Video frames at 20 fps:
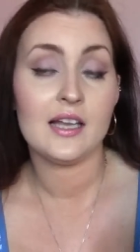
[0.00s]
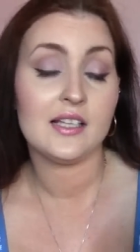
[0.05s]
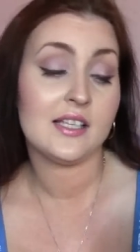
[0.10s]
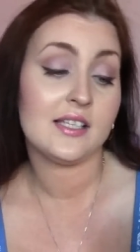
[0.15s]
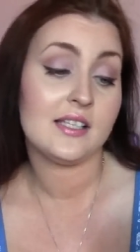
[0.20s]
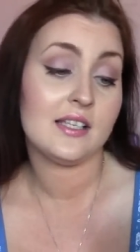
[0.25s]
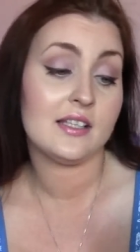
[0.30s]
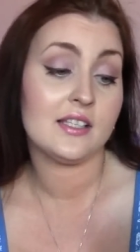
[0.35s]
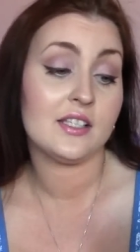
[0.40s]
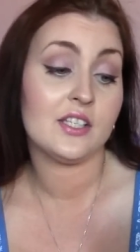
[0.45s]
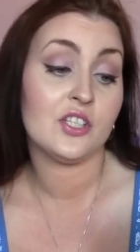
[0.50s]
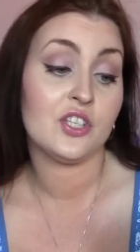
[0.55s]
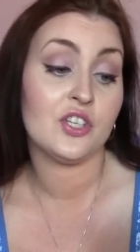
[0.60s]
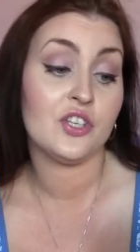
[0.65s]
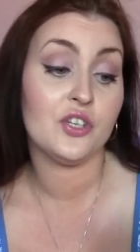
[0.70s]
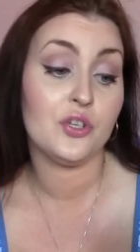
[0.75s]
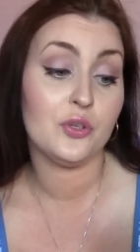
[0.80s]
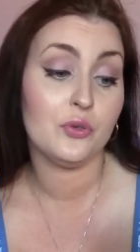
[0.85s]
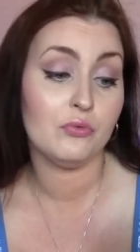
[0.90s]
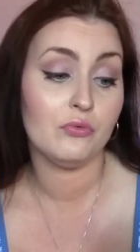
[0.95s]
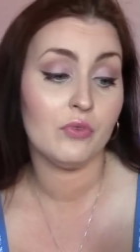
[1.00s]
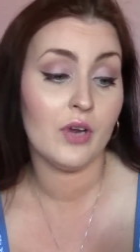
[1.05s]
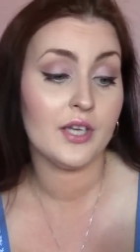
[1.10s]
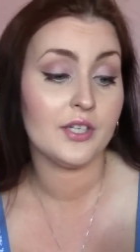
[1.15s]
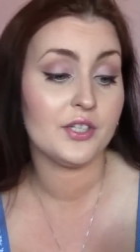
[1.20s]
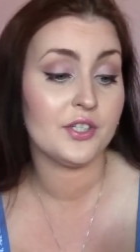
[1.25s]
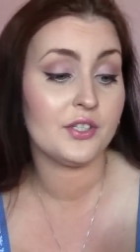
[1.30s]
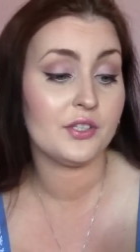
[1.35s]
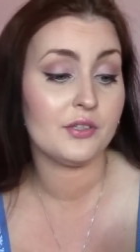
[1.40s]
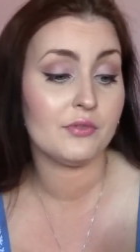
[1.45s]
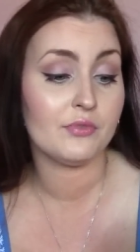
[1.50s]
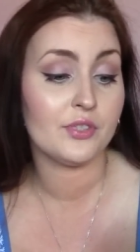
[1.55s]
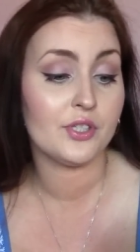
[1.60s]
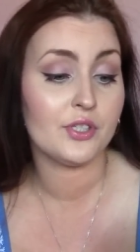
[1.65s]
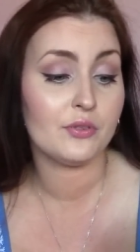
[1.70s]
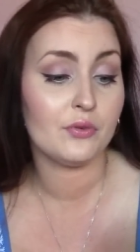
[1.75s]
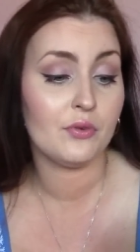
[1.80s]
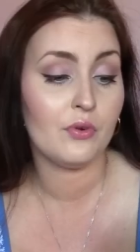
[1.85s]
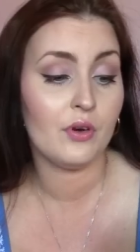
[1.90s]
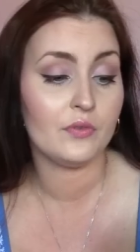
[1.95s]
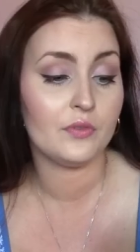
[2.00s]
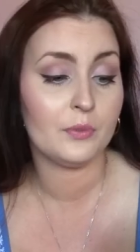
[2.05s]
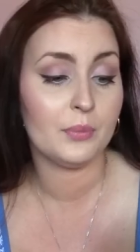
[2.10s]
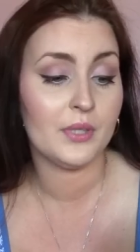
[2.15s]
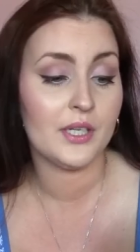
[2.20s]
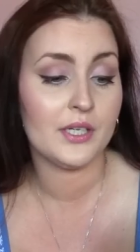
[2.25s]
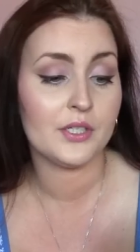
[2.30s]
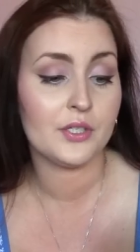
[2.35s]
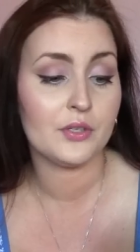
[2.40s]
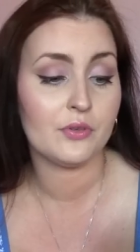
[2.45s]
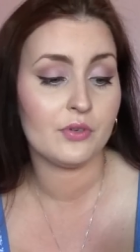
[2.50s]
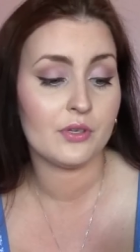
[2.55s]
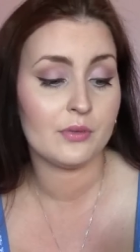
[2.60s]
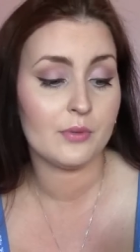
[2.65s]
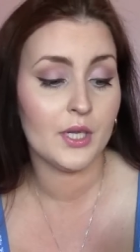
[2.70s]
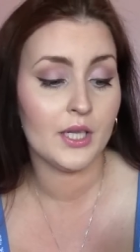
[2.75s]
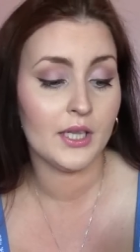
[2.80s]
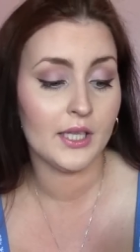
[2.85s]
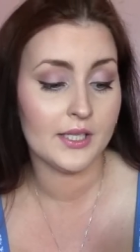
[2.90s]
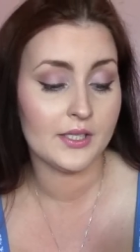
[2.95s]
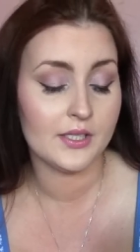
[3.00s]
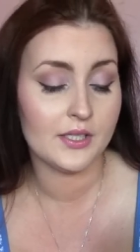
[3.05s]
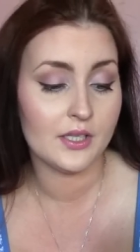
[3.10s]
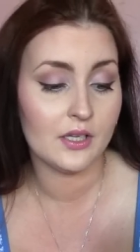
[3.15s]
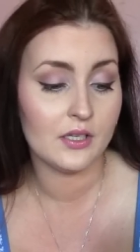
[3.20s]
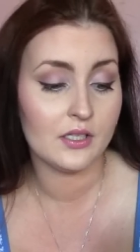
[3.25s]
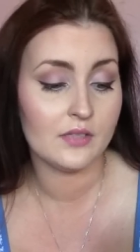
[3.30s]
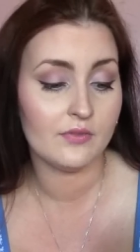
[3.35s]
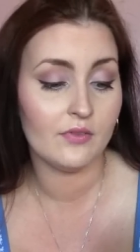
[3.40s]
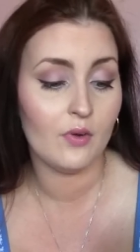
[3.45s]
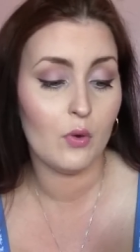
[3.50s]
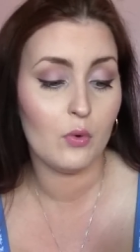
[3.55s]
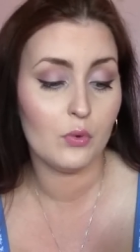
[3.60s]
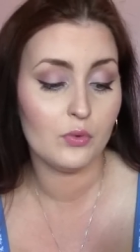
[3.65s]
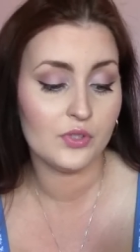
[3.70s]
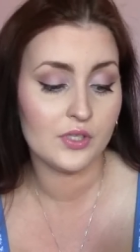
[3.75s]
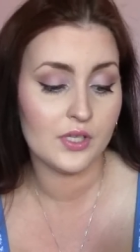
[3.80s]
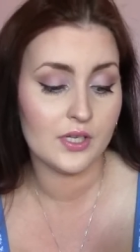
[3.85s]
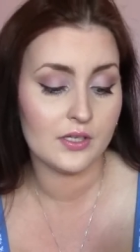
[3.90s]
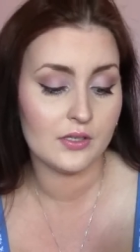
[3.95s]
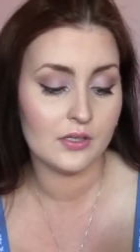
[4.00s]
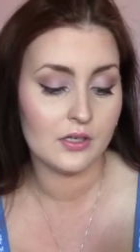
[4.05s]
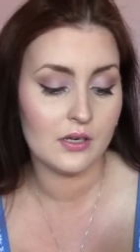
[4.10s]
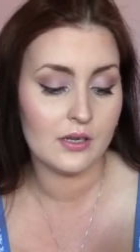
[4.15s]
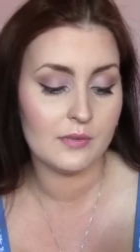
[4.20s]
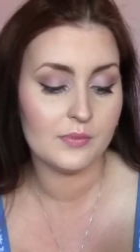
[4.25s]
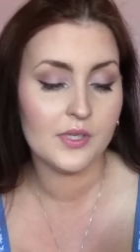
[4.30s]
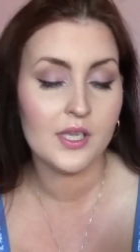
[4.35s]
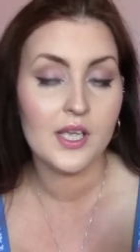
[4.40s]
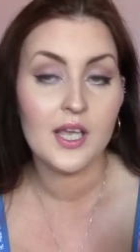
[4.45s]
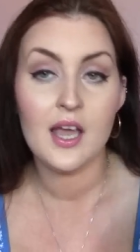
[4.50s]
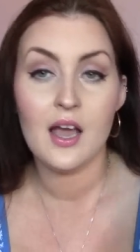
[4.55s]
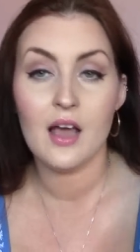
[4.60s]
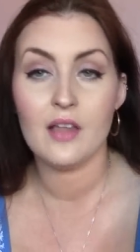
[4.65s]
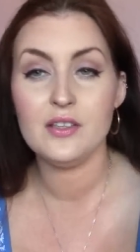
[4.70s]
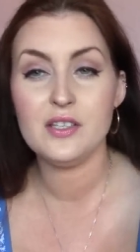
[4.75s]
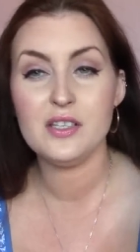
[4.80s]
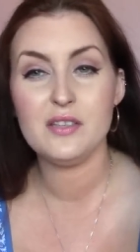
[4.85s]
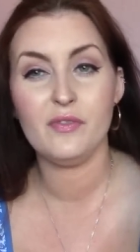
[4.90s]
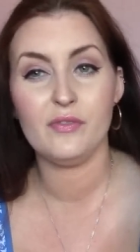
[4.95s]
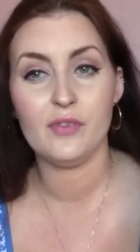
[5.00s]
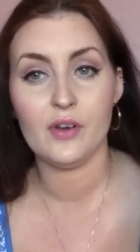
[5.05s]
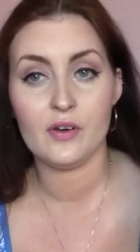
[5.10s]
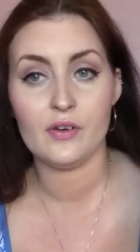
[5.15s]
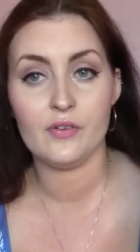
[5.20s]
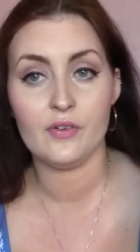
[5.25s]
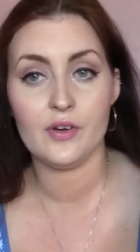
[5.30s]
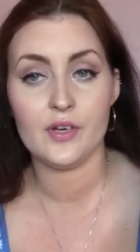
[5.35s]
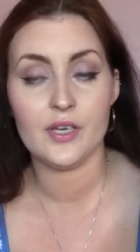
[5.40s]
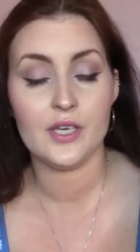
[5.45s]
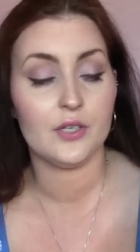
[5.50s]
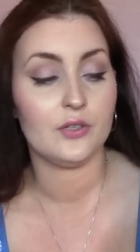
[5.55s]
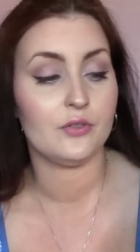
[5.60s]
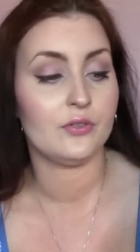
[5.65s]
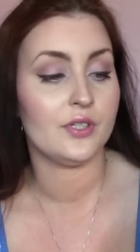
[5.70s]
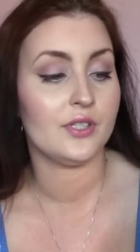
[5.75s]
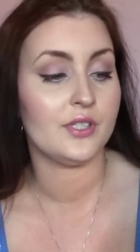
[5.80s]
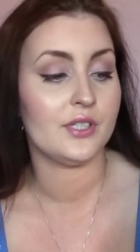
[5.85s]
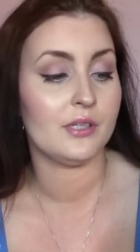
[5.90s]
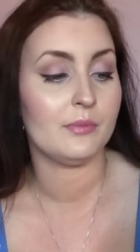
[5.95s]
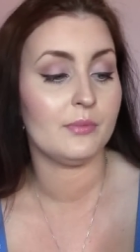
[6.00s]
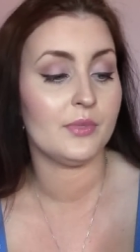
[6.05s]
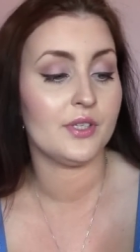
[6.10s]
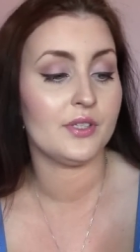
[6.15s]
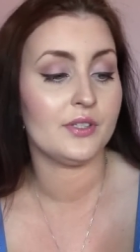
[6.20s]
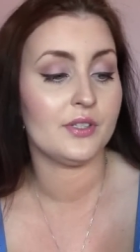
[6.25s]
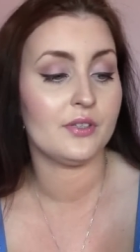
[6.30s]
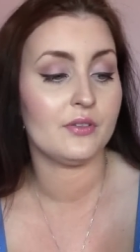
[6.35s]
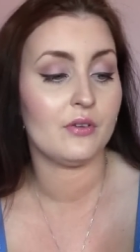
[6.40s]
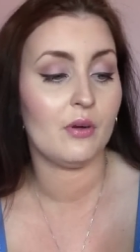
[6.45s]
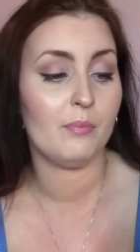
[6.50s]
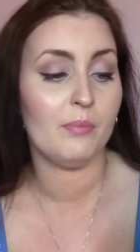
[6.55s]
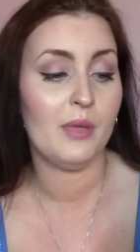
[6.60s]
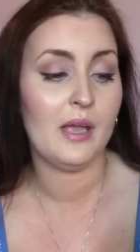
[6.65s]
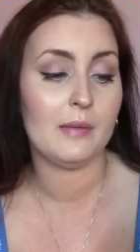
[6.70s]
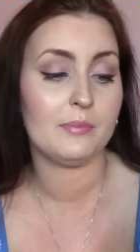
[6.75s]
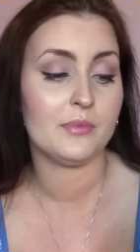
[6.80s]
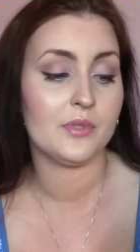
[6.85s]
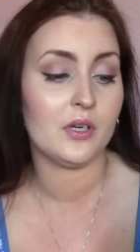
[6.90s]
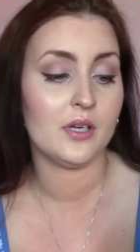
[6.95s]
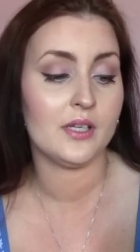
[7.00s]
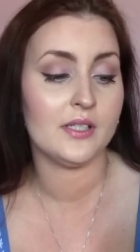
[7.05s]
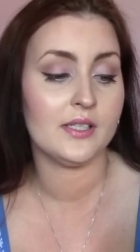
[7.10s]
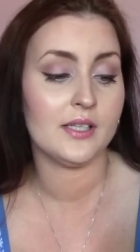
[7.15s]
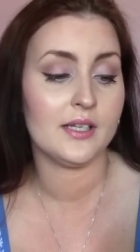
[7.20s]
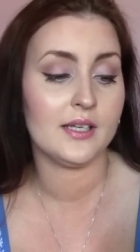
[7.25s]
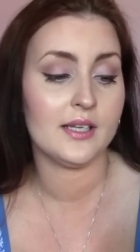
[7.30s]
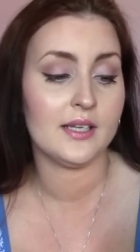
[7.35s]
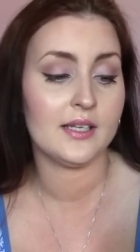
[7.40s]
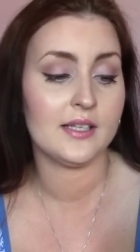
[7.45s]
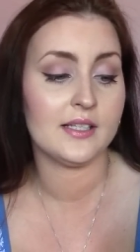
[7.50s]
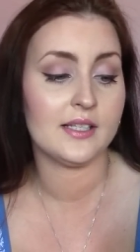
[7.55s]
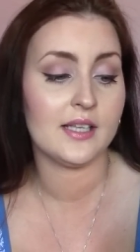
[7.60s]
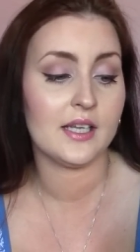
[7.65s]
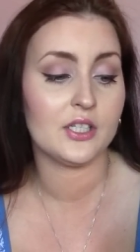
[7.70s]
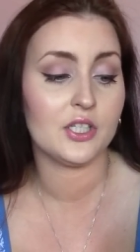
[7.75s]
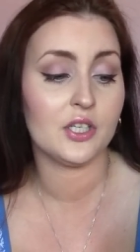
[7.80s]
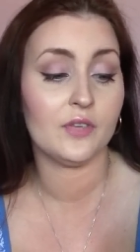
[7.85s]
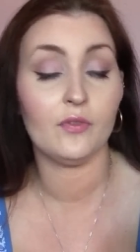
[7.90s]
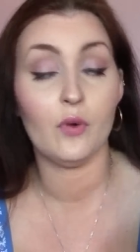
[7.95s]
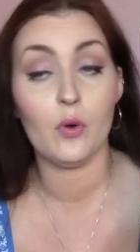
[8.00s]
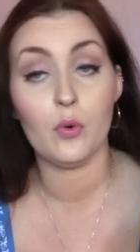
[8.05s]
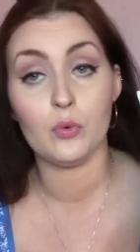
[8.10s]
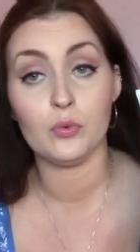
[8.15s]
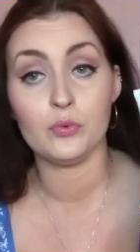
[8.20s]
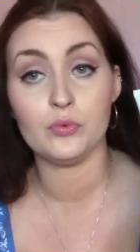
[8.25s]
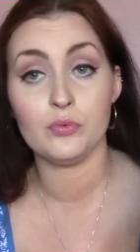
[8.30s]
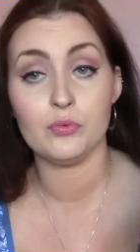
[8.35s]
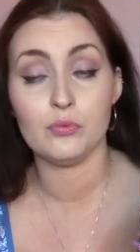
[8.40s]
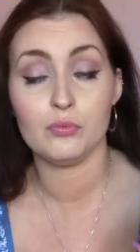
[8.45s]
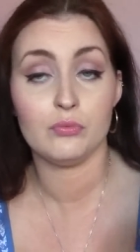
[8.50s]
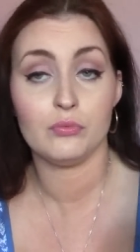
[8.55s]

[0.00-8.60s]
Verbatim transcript: And as I said, this is a new range. It's the Restore and Replenish Cream Cleanser. It's for all skin types. And this is very, very interesting because it's got peptides in it, and it's actually for all,